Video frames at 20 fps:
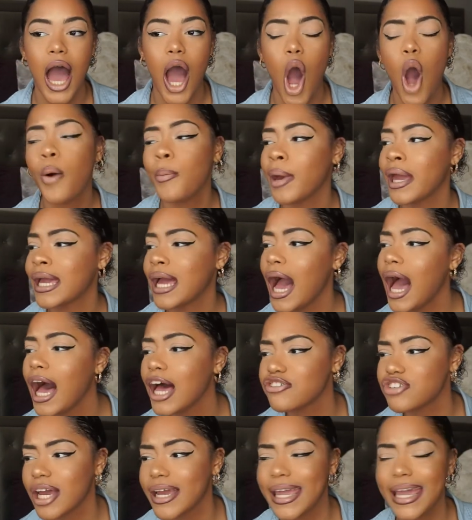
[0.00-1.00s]
oh my
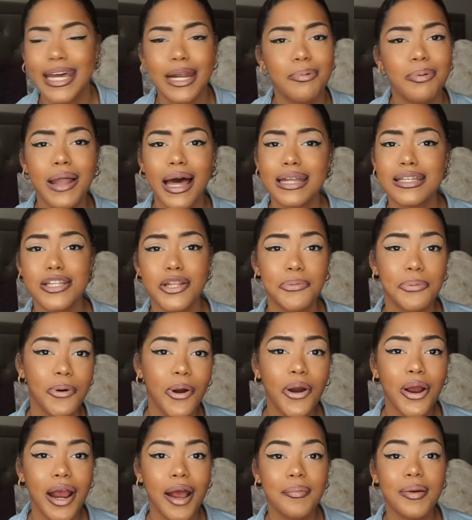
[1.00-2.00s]
gosh, I can't apply to the
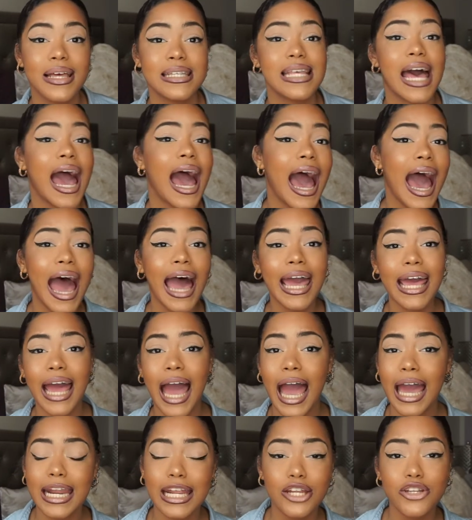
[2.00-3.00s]
program because I,
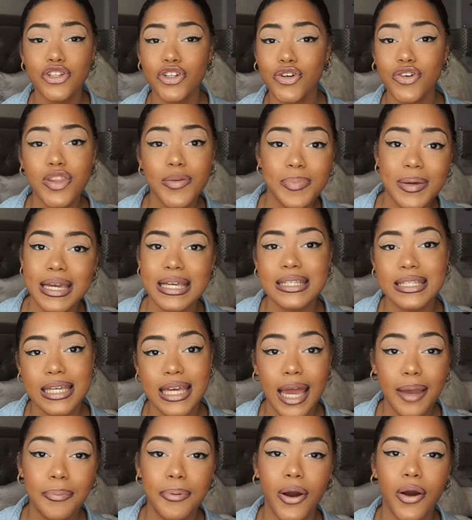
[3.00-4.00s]
I didn't do the
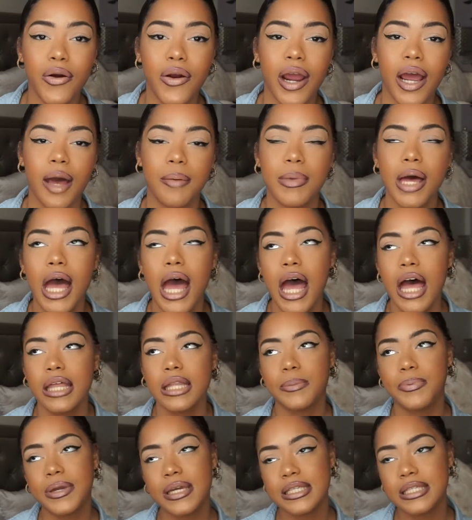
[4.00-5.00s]
PCA program.
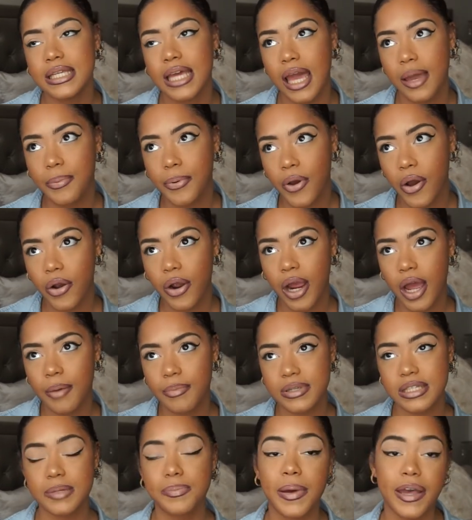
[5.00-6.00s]
The PCA
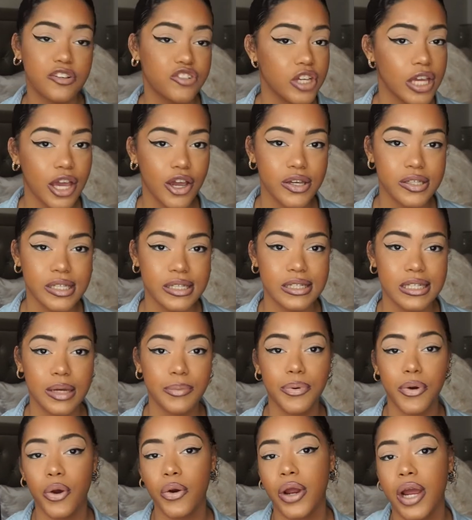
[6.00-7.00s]
program is the patient care
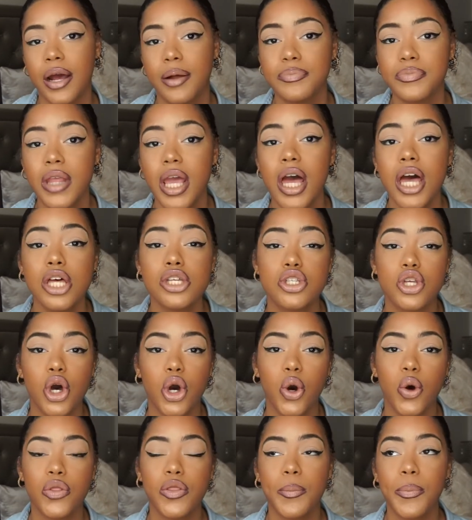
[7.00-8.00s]
assisting program.
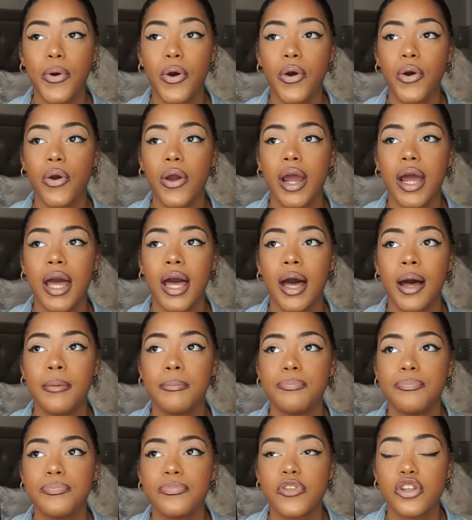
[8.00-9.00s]
So the
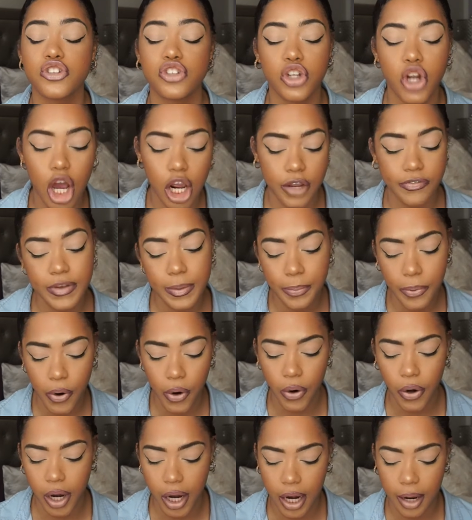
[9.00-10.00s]
program, the sonography
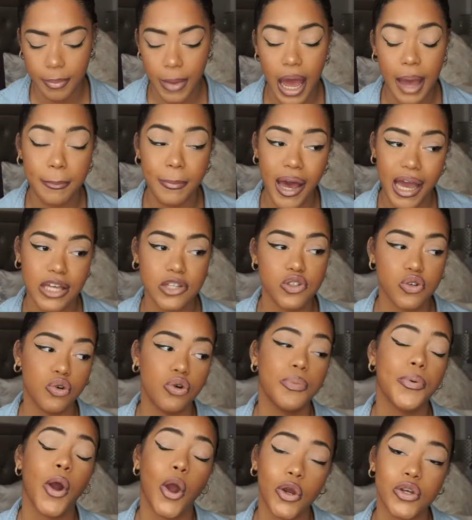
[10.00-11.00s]
program at my
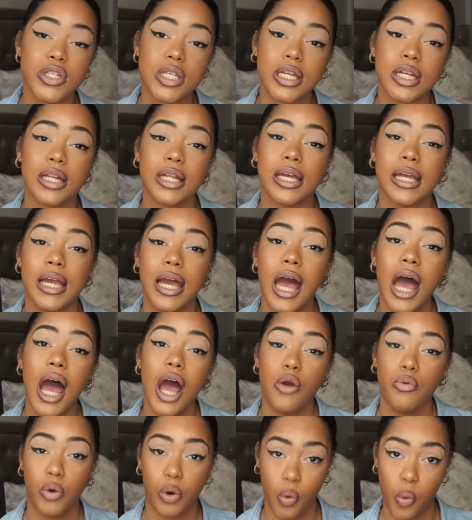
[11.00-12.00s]
school personally
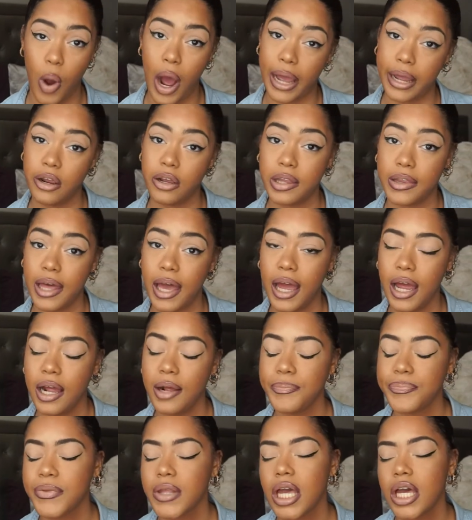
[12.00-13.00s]
required
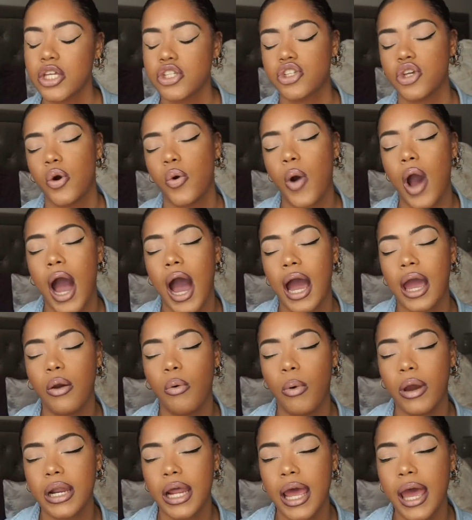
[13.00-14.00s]
that. So I
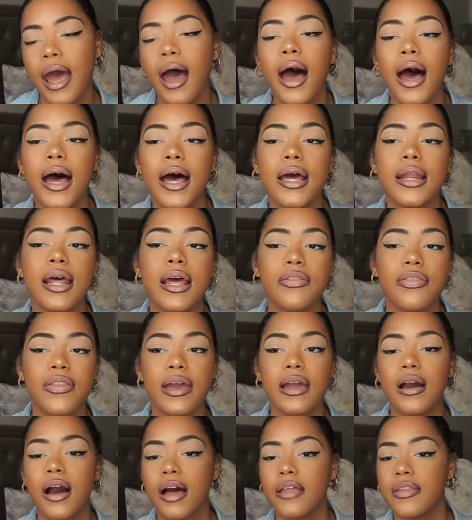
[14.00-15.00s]
went ahead and
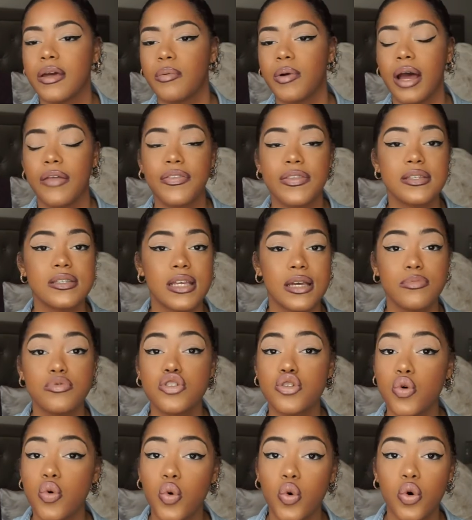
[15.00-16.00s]
thank God they were at the same
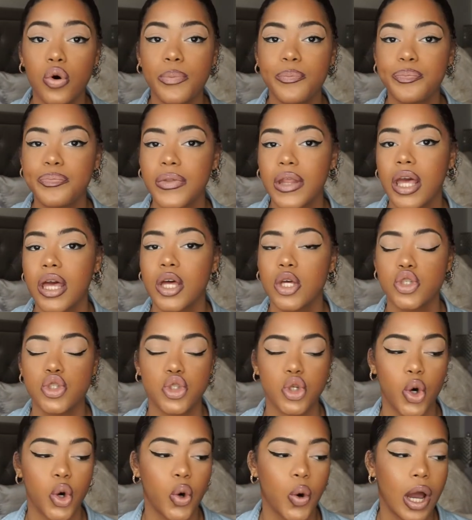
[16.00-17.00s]
school.
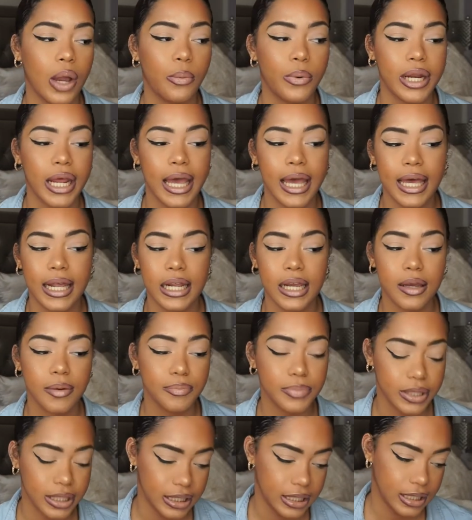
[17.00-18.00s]
So I went ahead and
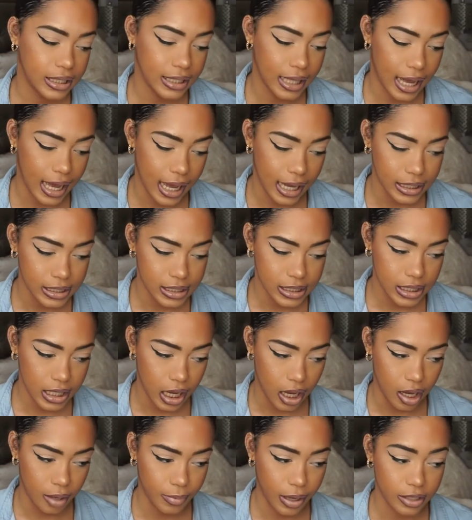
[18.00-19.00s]
completed that.
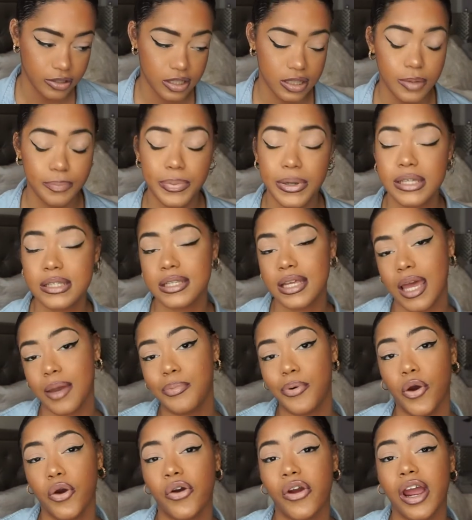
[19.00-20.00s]
Um, I did the PCA
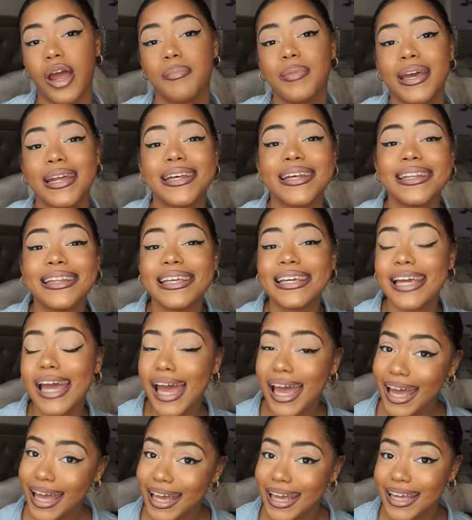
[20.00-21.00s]
program and in the
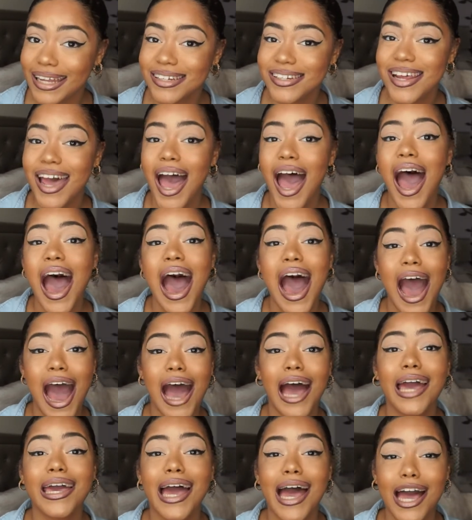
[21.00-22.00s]
end,
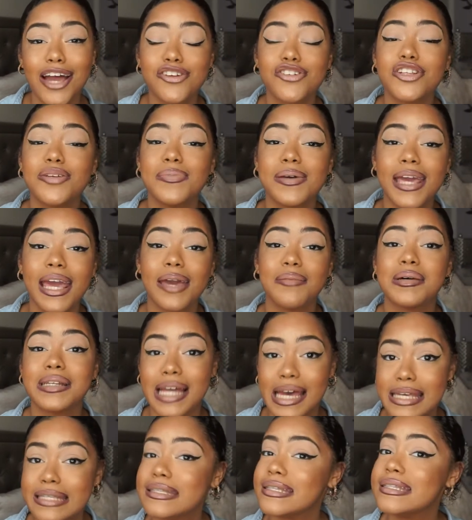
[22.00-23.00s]
I actually became a
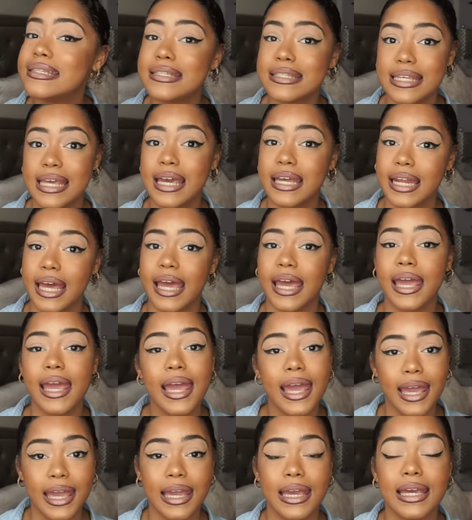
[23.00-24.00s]
licensed
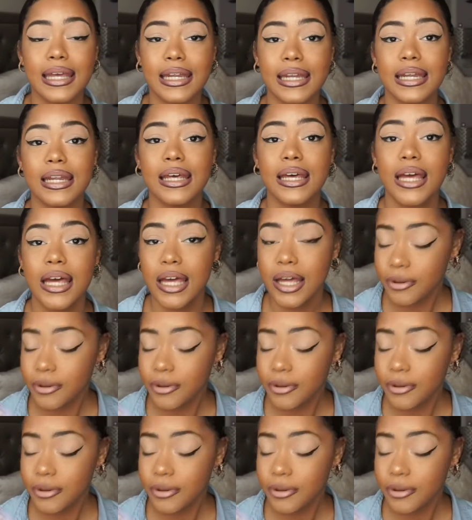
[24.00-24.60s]
CNA in